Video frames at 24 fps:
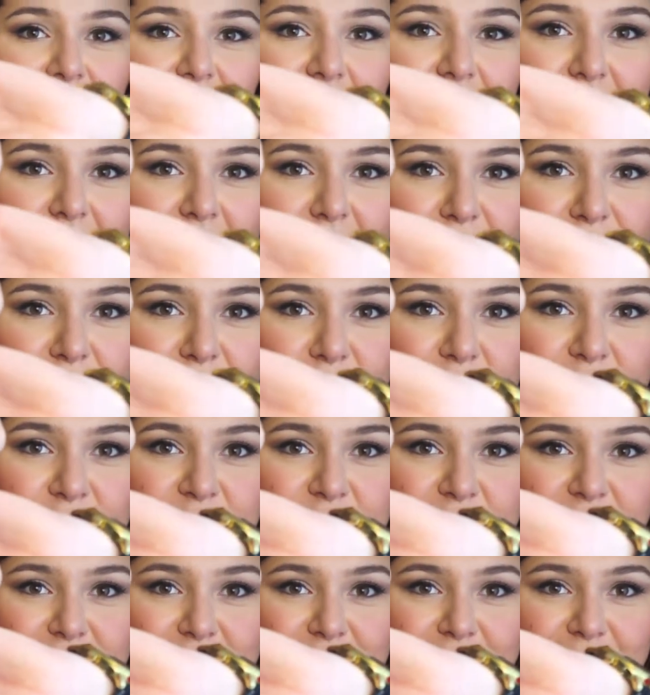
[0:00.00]
eye of
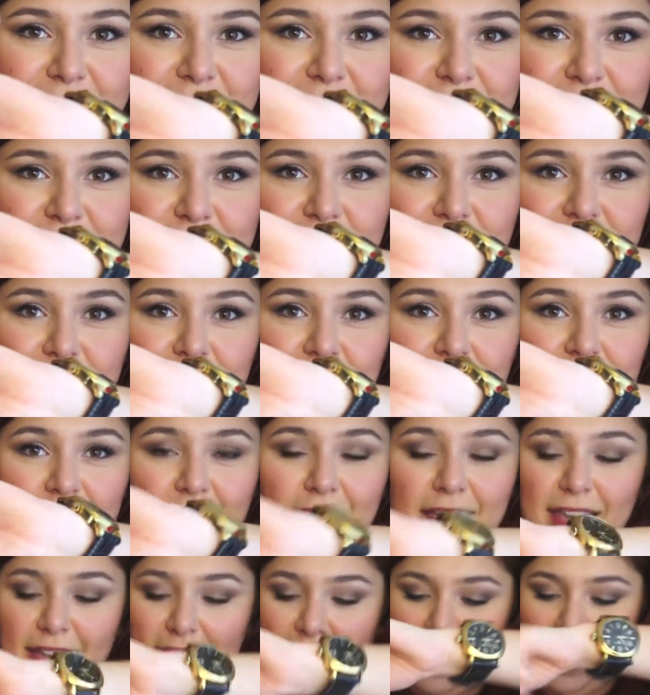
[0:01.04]
newt,
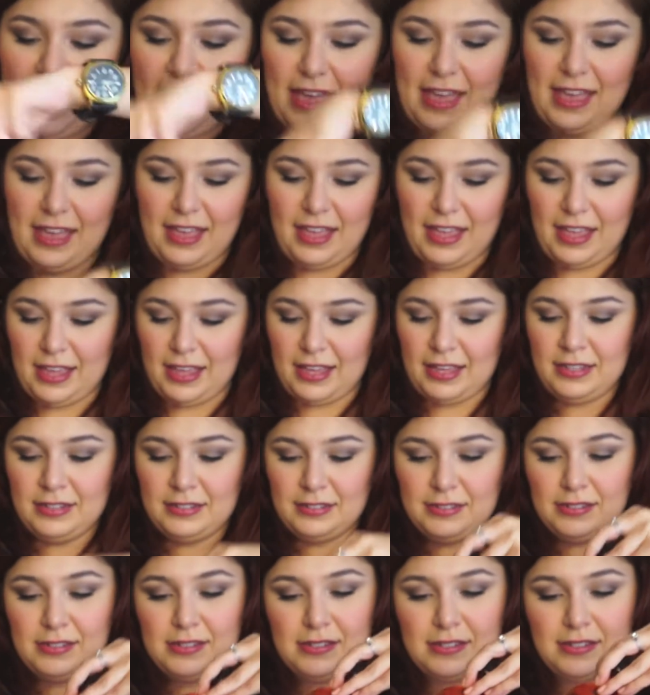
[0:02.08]

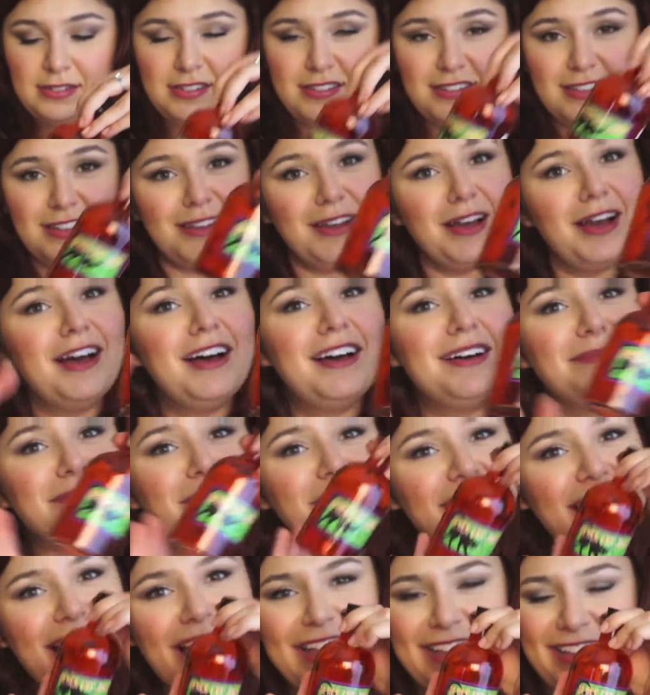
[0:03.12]
and
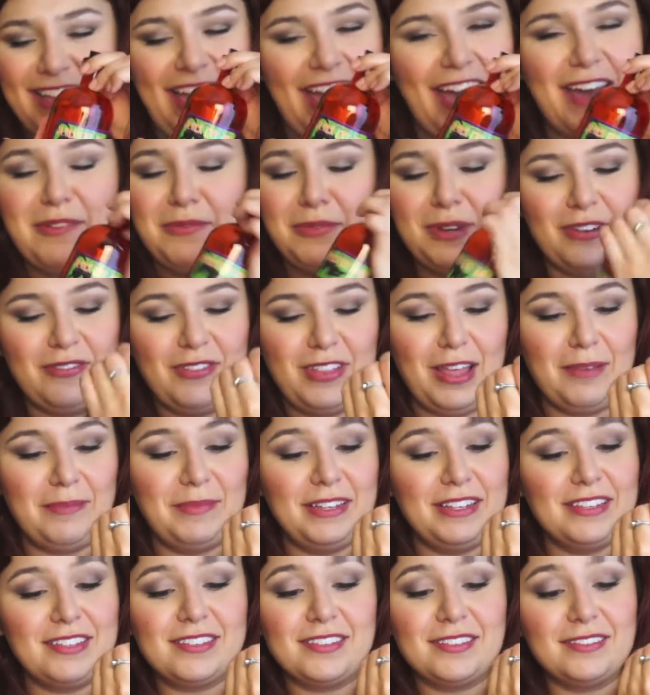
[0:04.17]
black cat, whatever that
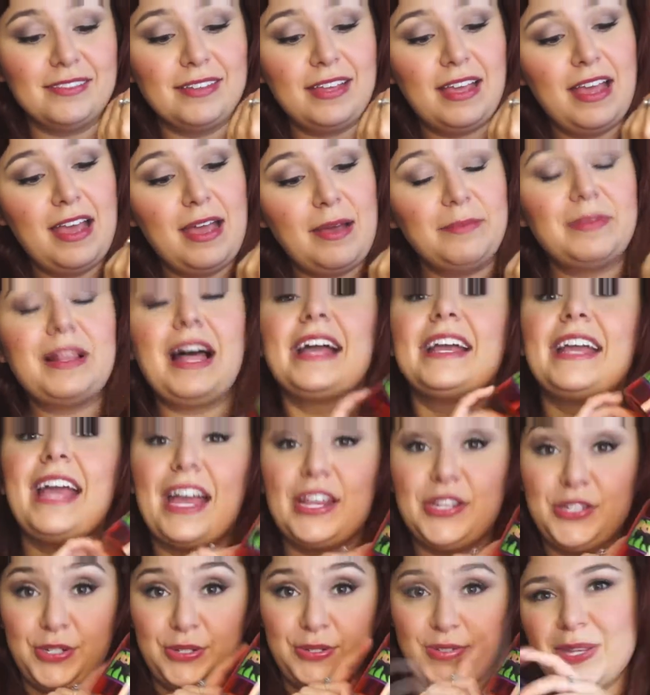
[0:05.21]
means. Black
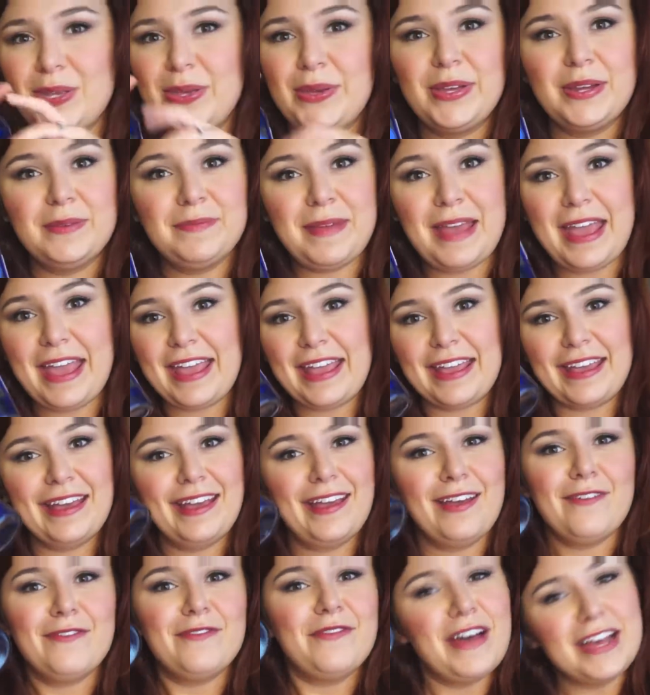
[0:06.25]
cat juice. So you can make
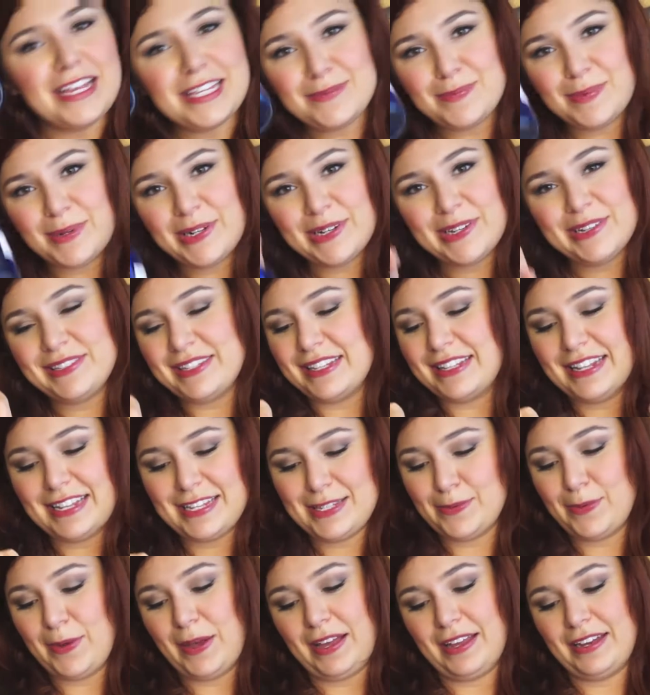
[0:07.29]
Vespers in
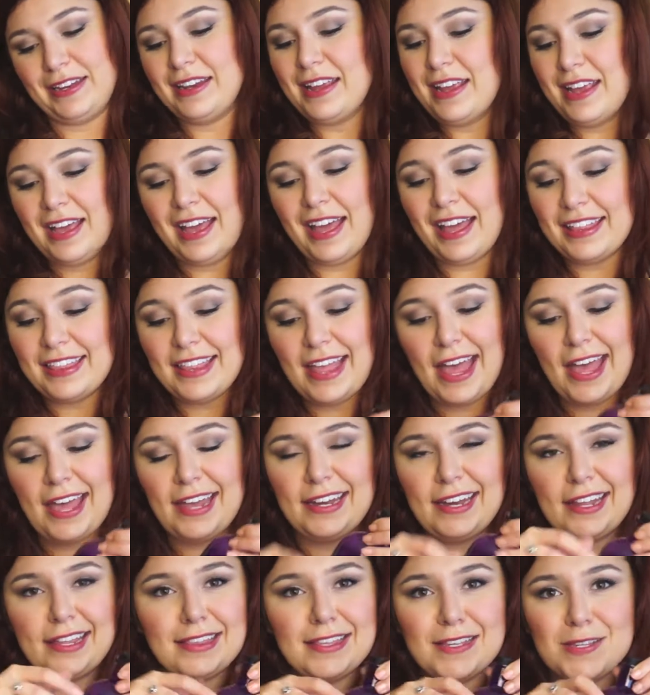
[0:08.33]
this one, and
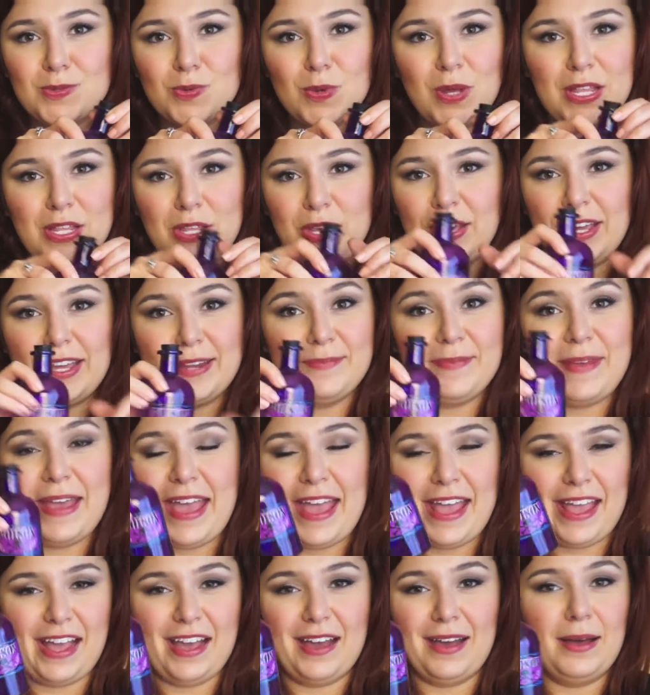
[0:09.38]
then in this one you can
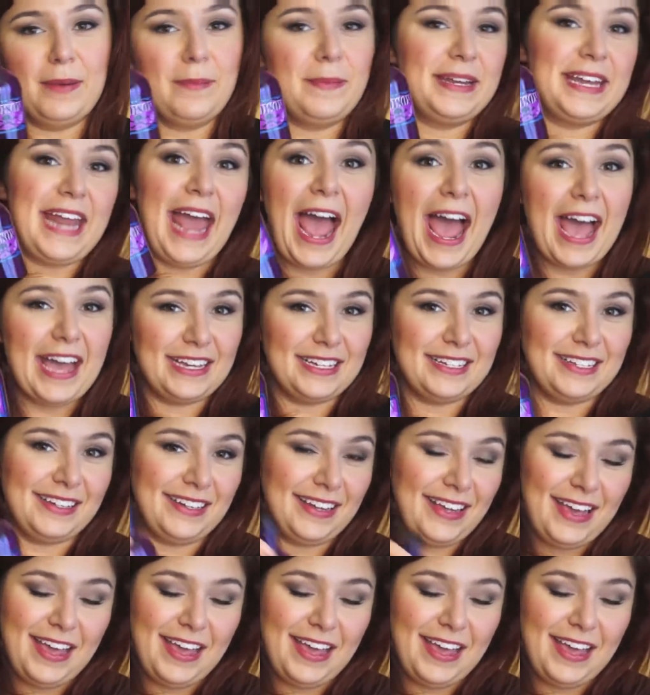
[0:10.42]
make a Manhattan,